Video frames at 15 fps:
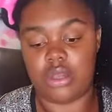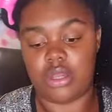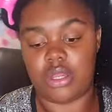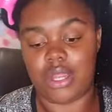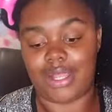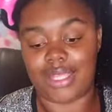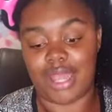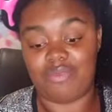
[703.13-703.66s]

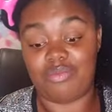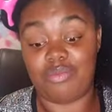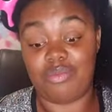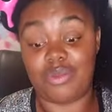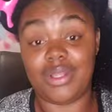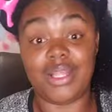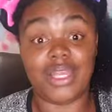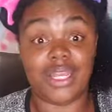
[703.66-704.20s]
because I have
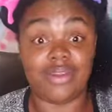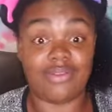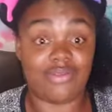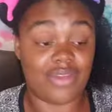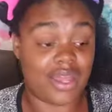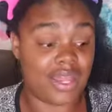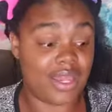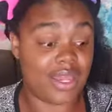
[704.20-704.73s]
plenty of
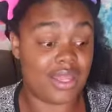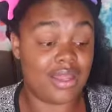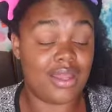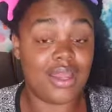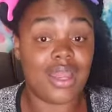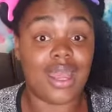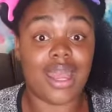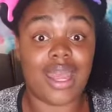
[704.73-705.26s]
that.
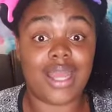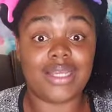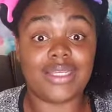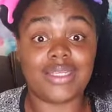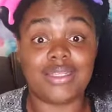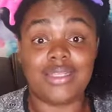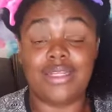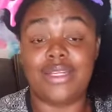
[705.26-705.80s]

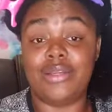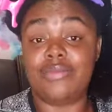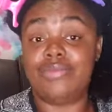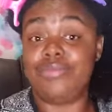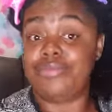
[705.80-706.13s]
Actually,